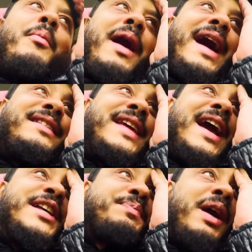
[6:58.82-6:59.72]
my
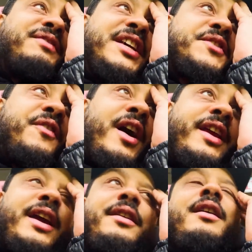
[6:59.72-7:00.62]
days, bruv. This
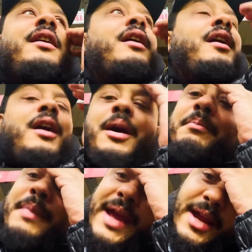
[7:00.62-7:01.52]
fucking... Oh,
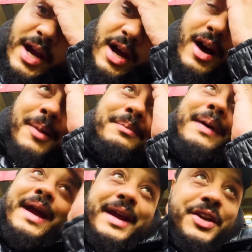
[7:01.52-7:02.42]
mate. Oh,
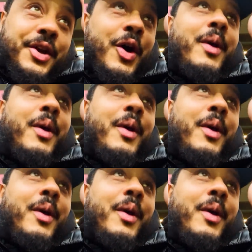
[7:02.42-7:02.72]
mate. You know